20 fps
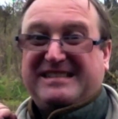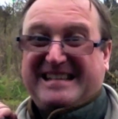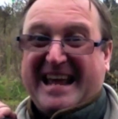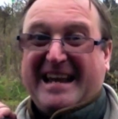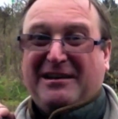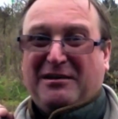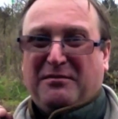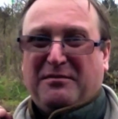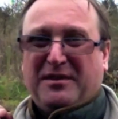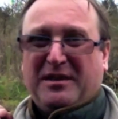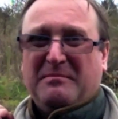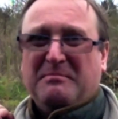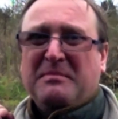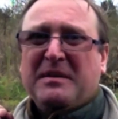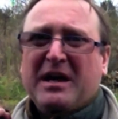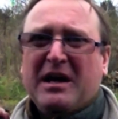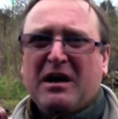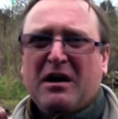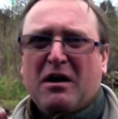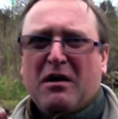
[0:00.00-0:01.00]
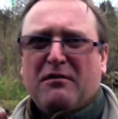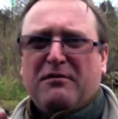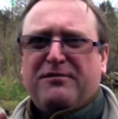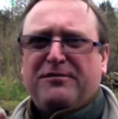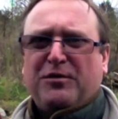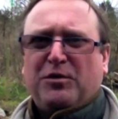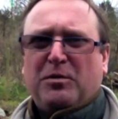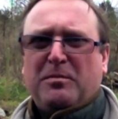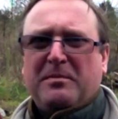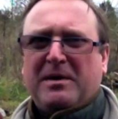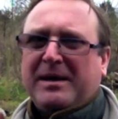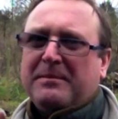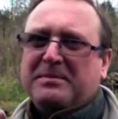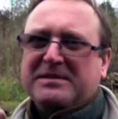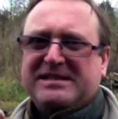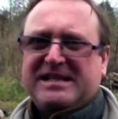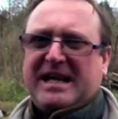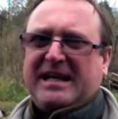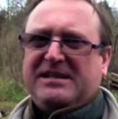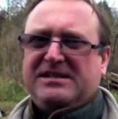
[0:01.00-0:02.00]
10 of them, for my
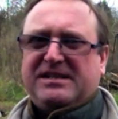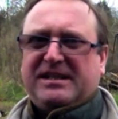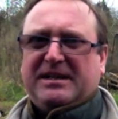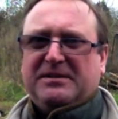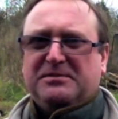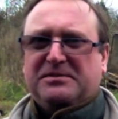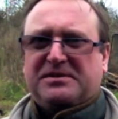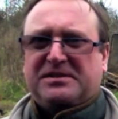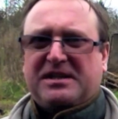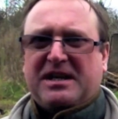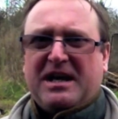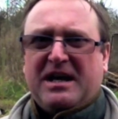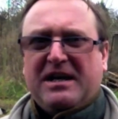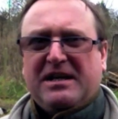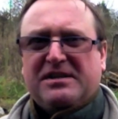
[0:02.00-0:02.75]
potatoes.